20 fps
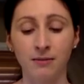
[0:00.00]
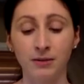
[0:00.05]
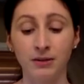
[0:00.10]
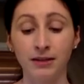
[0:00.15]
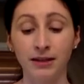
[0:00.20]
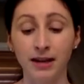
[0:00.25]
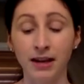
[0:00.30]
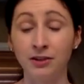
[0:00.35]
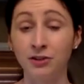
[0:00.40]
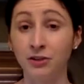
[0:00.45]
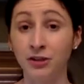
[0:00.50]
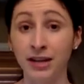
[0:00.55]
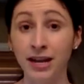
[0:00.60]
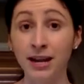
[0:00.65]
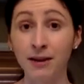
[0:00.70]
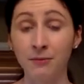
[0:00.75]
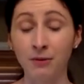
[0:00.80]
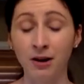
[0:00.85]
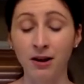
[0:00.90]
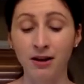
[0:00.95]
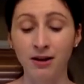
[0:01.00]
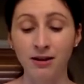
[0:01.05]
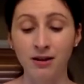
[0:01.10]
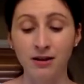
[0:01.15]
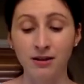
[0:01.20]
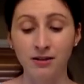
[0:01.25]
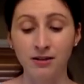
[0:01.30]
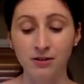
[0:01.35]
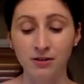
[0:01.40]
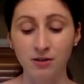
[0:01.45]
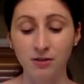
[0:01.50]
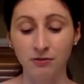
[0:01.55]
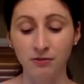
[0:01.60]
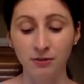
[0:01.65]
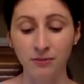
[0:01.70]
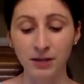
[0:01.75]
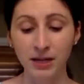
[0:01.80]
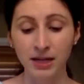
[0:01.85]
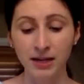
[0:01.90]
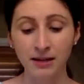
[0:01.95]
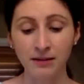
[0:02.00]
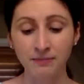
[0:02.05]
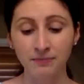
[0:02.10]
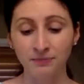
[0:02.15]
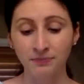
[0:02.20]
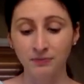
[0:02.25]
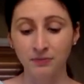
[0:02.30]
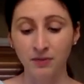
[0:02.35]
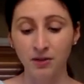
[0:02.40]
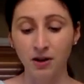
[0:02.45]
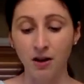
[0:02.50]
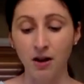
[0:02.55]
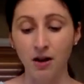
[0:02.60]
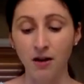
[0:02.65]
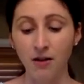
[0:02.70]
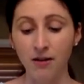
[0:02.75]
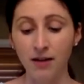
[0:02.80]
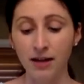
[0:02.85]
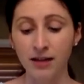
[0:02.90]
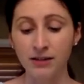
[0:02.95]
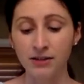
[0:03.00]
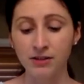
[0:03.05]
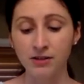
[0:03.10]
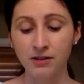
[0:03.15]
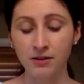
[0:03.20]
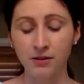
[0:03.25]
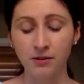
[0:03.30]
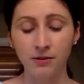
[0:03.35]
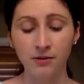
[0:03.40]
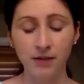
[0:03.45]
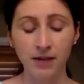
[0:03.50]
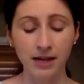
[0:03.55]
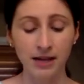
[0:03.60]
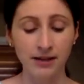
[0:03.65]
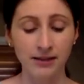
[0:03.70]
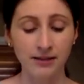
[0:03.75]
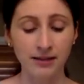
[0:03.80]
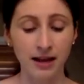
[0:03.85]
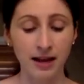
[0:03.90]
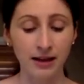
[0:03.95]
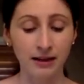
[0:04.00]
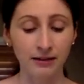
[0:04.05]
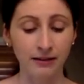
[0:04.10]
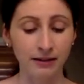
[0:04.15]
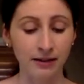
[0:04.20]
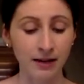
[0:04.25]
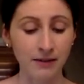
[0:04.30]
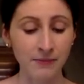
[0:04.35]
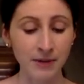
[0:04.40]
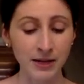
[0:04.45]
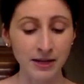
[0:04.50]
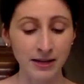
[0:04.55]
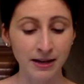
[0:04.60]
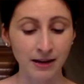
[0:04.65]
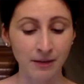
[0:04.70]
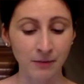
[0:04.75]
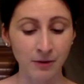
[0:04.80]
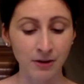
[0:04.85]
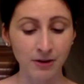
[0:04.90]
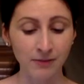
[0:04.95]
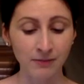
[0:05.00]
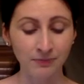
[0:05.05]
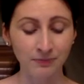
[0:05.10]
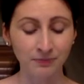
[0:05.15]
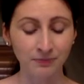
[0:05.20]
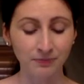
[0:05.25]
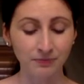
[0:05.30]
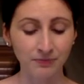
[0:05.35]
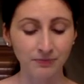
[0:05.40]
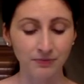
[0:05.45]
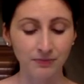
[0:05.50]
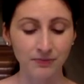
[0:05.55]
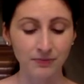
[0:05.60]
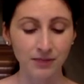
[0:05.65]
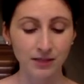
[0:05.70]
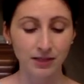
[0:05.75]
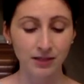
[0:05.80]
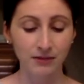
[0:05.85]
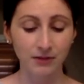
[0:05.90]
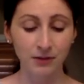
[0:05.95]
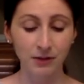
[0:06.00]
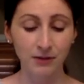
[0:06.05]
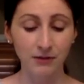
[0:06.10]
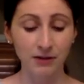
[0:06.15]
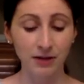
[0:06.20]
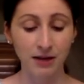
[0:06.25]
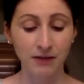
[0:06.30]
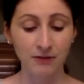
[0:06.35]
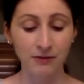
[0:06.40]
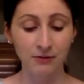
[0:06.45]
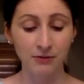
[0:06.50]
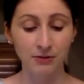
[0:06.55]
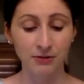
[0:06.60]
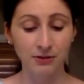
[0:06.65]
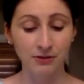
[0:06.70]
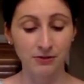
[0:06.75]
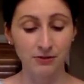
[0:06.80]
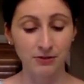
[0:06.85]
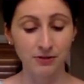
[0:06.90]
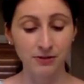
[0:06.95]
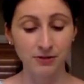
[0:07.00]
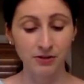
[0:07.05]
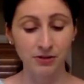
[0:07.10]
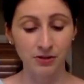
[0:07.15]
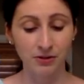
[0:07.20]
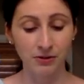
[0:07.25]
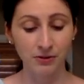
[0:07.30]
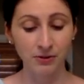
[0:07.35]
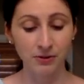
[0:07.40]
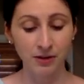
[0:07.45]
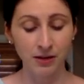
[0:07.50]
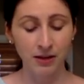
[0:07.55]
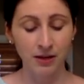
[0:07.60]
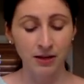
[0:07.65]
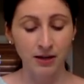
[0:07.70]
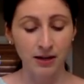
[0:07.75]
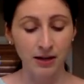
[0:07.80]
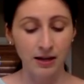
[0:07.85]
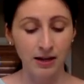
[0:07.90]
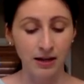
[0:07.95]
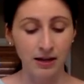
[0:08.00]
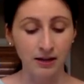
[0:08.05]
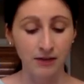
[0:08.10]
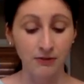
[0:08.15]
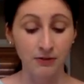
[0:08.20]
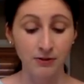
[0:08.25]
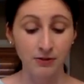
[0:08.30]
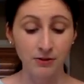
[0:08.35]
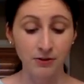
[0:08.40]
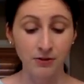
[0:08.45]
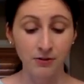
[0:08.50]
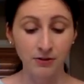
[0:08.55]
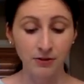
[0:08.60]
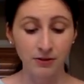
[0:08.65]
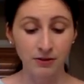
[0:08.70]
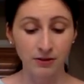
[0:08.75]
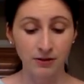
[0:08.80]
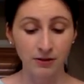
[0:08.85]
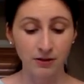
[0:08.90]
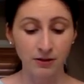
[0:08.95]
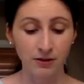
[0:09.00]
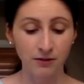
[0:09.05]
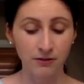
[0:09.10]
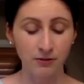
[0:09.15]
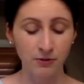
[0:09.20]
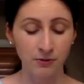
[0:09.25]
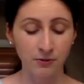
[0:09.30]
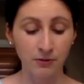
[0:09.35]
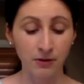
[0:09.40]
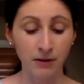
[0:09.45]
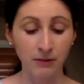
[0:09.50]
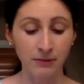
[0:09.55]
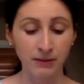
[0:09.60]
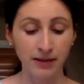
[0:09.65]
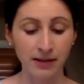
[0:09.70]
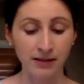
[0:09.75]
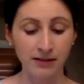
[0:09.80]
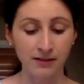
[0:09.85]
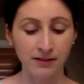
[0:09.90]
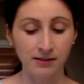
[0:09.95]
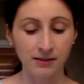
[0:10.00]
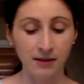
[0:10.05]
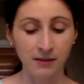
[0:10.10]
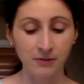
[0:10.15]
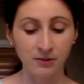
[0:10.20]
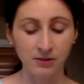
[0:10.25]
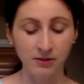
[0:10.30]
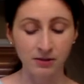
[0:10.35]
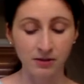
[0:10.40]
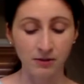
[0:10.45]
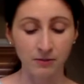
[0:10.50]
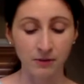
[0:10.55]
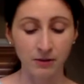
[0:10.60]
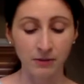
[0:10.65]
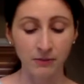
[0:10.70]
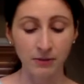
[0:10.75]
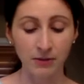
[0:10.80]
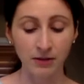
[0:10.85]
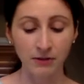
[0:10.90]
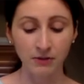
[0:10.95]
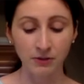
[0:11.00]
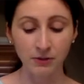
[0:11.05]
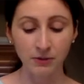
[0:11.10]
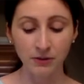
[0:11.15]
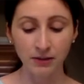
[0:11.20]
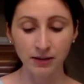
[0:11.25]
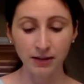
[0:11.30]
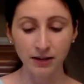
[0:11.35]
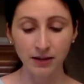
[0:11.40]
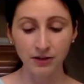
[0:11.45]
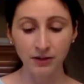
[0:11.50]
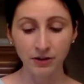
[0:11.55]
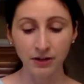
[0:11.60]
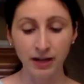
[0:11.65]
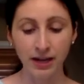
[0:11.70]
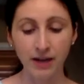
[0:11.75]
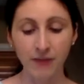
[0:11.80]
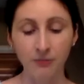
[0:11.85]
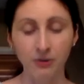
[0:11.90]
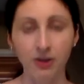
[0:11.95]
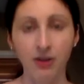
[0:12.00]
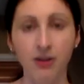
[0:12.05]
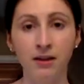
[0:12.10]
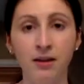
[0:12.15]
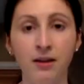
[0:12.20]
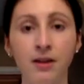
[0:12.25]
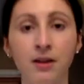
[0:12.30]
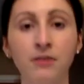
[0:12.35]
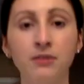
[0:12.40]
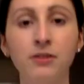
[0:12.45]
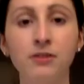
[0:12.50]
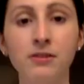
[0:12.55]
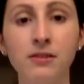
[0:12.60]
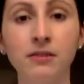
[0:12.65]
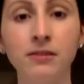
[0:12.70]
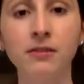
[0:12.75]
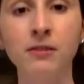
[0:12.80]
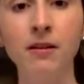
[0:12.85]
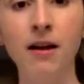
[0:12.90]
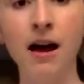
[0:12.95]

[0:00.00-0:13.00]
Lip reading: click on your camera. So for me, all I do is I click on my camera, and if you have an iPhone, you can do this too. And if you don't, your phone probably has this option somewhere. But if you click on your camera, there's a little